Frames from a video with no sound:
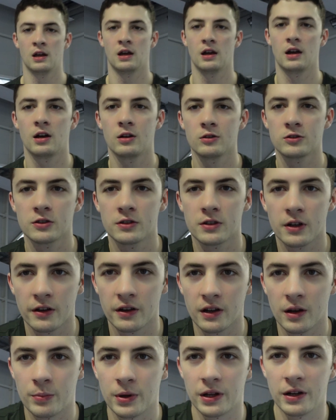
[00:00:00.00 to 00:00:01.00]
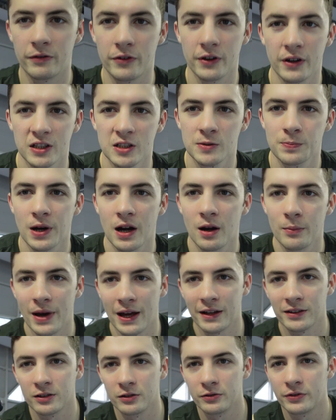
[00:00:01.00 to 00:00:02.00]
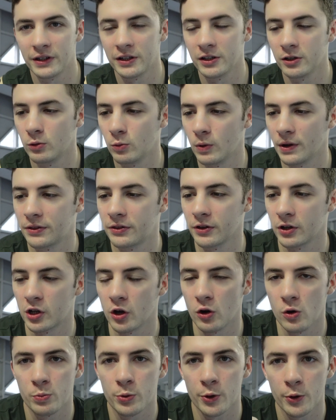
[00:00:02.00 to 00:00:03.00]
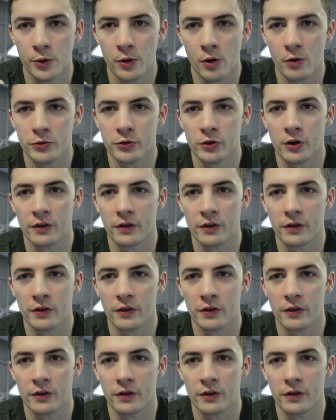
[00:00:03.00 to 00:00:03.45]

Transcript: I also done a bit of an experimental video with the GoPro over